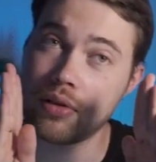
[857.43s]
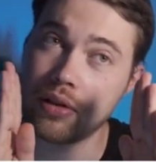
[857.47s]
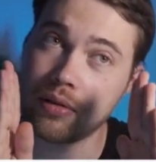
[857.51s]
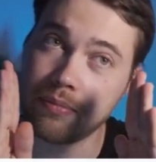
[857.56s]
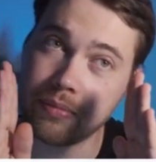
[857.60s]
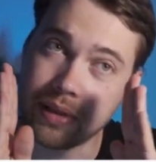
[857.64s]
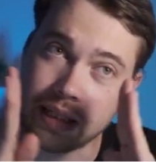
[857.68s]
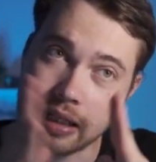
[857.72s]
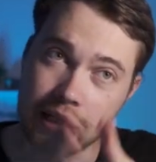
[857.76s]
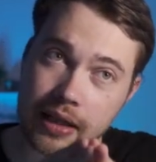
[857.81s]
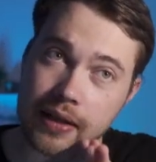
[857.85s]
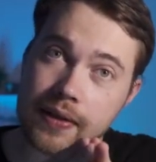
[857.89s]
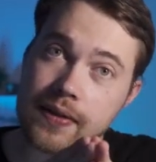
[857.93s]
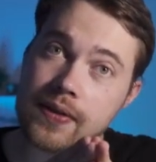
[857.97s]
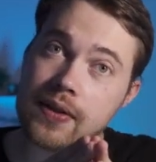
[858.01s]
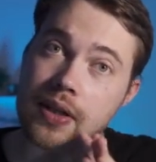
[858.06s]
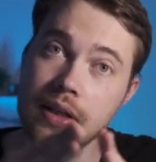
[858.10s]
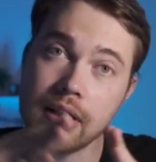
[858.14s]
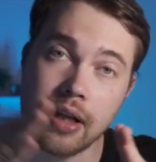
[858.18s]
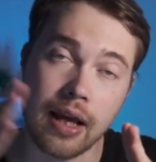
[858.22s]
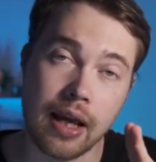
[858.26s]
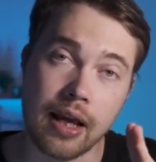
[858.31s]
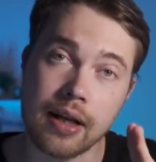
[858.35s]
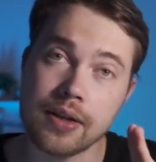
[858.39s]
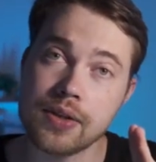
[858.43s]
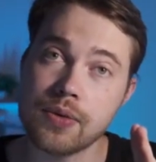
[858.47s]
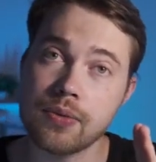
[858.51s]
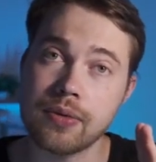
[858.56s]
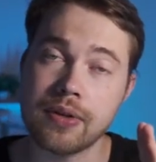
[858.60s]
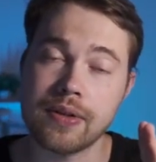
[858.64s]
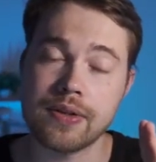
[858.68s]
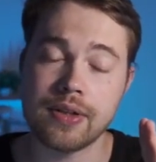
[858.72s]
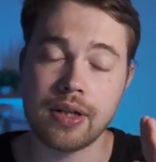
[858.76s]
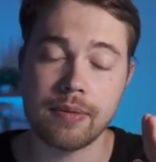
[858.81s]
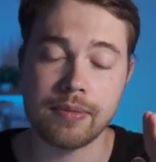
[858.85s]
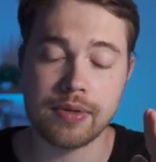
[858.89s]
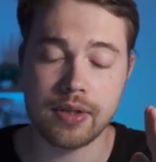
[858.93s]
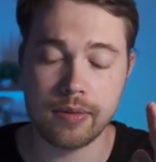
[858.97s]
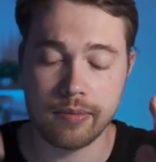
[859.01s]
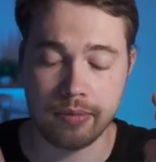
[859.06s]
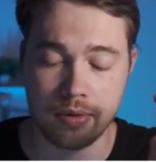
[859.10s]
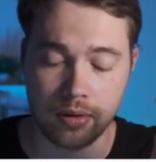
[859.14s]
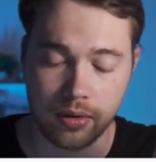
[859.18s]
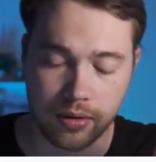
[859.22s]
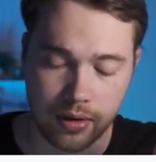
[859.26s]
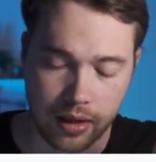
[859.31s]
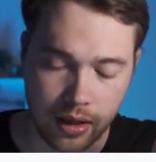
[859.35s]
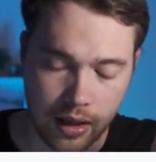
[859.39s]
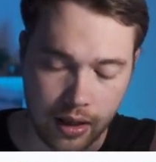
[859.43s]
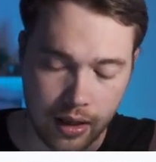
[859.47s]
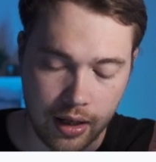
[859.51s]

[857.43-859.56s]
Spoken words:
begins and ends with the same symbol.